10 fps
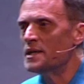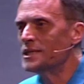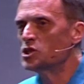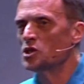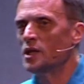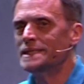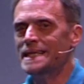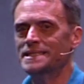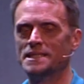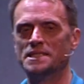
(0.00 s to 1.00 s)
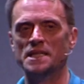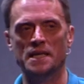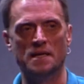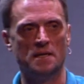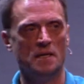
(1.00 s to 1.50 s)
national identity,
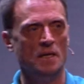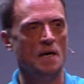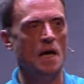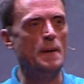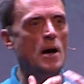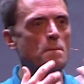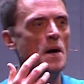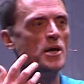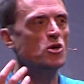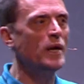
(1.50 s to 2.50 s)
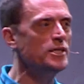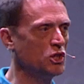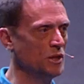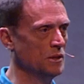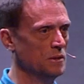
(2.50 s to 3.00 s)
about migration,